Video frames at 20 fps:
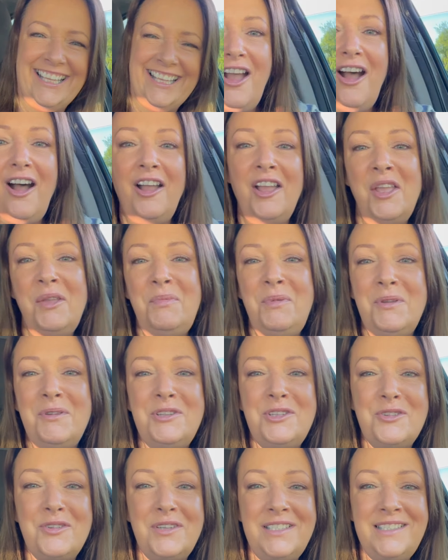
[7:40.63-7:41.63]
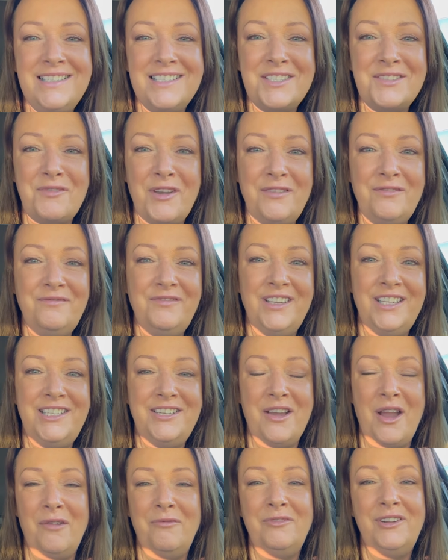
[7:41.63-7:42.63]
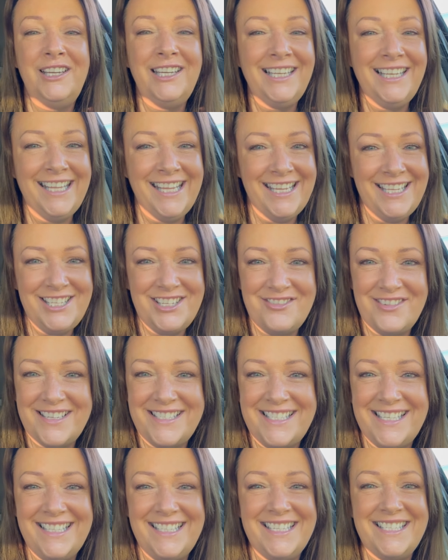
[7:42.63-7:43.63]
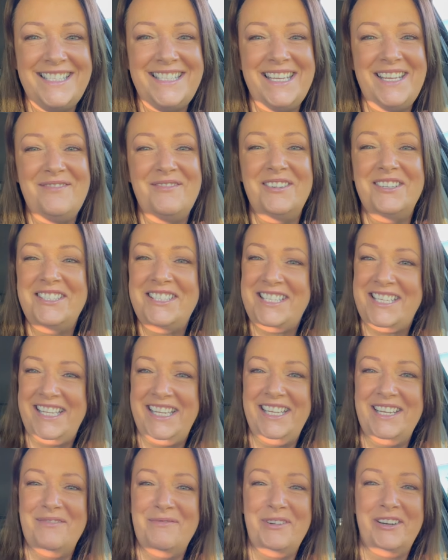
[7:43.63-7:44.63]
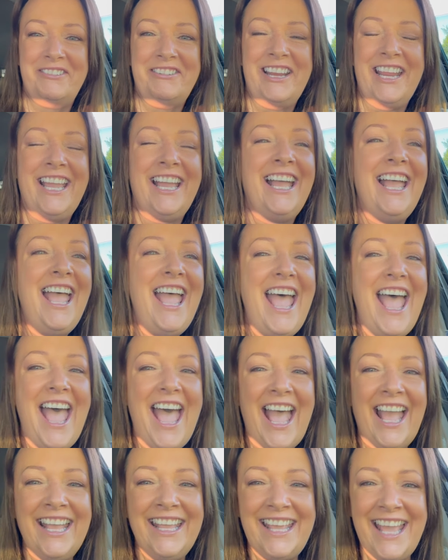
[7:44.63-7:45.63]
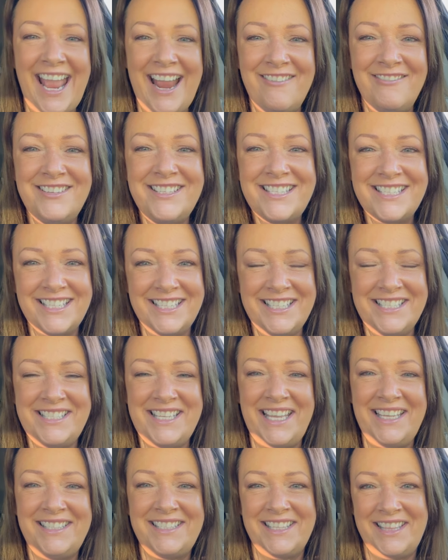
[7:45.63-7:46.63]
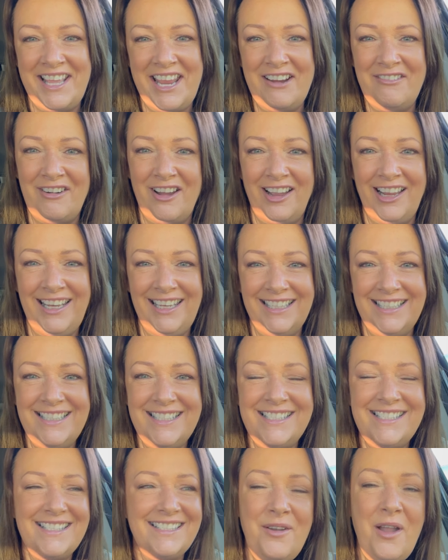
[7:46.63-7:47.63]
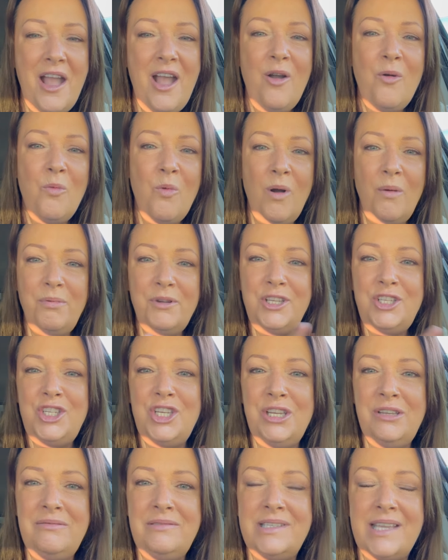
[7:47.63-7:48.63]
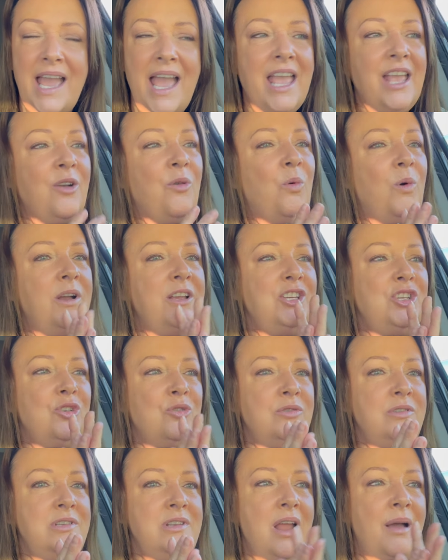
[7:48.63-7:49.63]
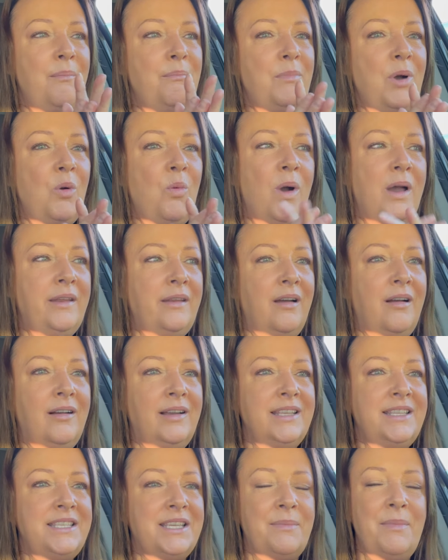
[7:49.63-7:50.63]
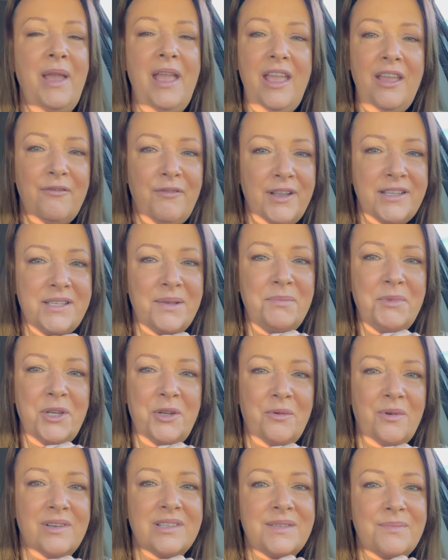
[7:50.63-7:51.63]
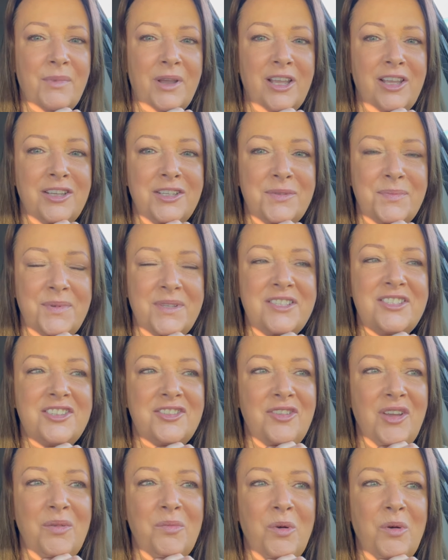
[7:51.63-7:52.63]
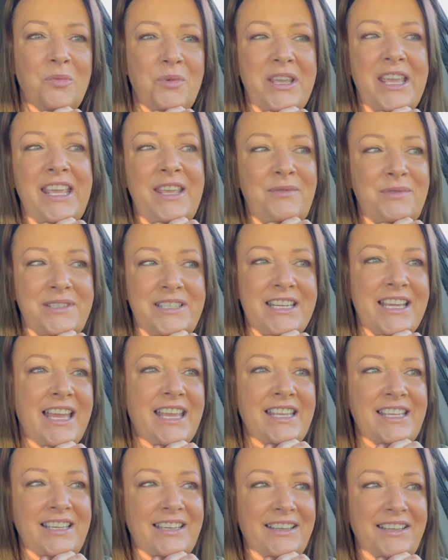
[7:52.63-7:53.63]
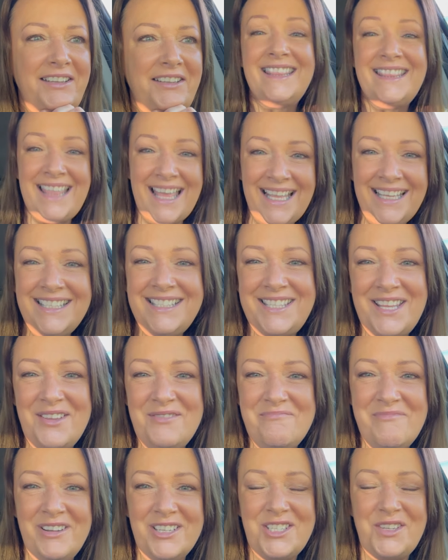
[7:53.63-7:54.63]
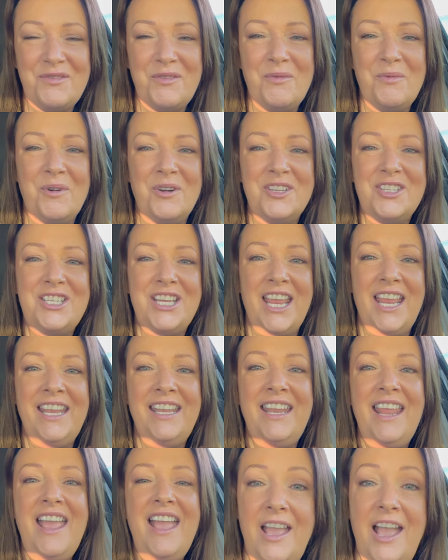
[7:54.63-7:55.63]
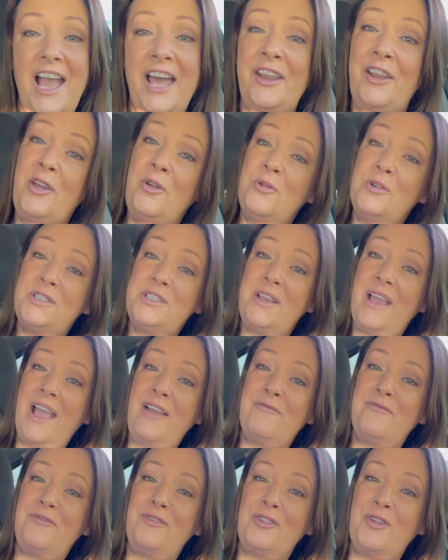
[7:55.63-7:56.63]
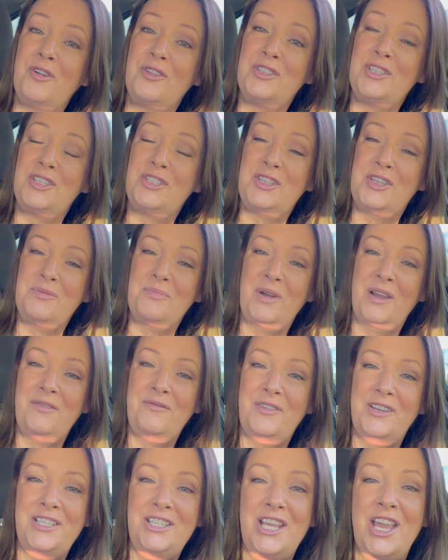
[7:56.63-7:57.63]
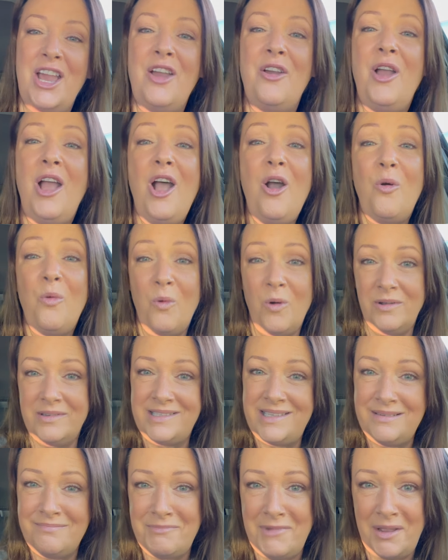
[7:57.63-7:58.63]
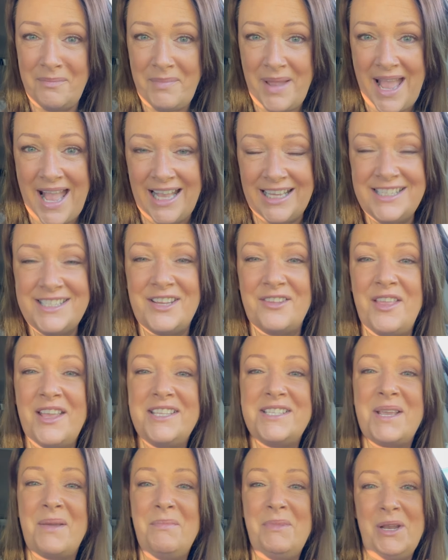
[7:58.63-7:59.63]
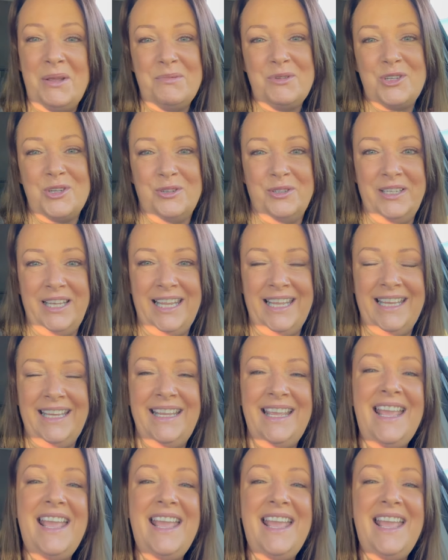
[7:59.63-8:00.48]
I hope you enjoyed this fun video. I'm really interested to see what Tina, Maria and Karen's going to take to their islands. What would you take? What is your #1 item? In fact, I'm going to ask my husband tonight what he would take. Thanks so much for watching, and I also haven't forgotten to do my video what's in my bag, so that's coming up shortly.